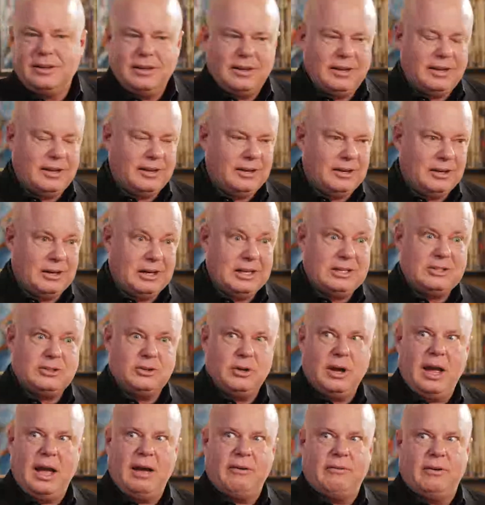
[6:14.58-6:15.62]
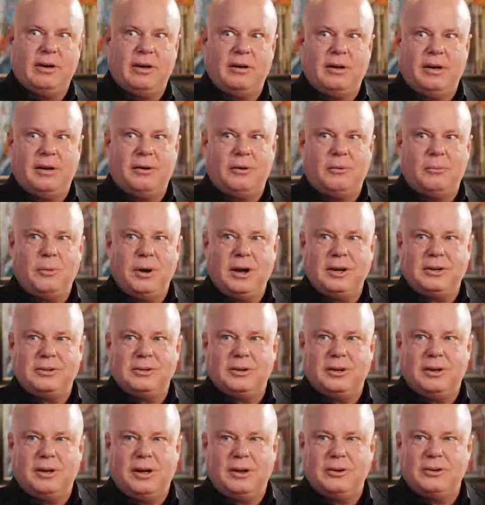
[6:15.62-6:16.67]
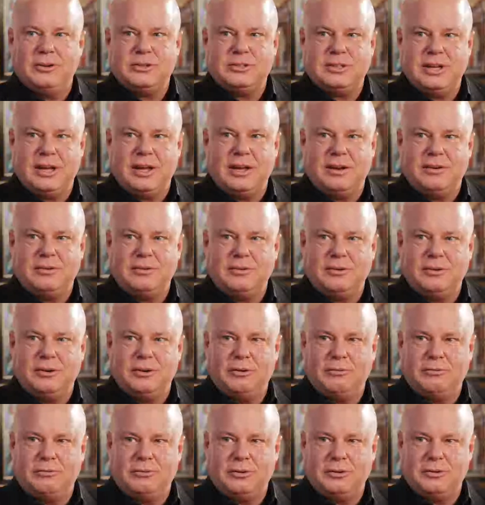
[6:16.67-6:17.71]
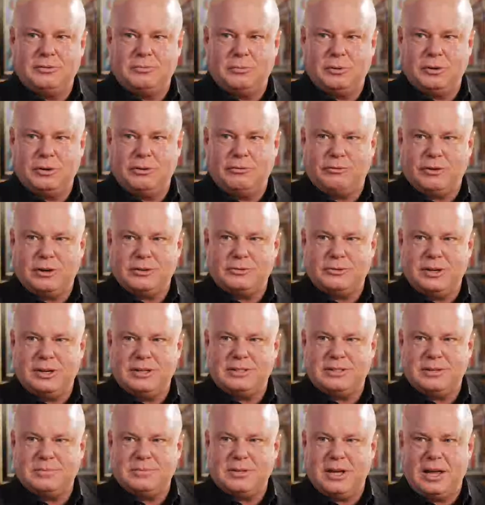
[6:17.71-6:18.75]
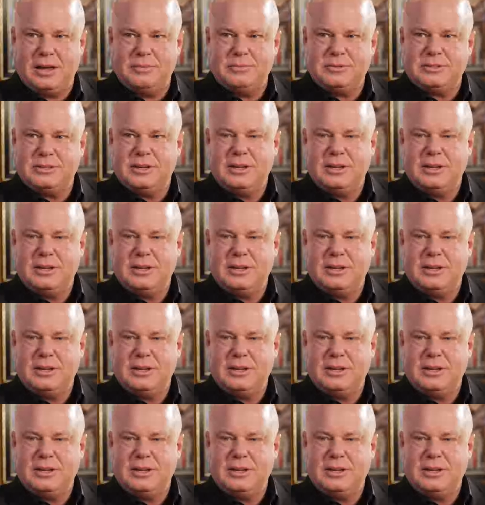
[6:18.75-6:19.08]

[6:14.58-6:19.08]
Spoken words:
At least you have a way to understand when you're frustrated sometimes.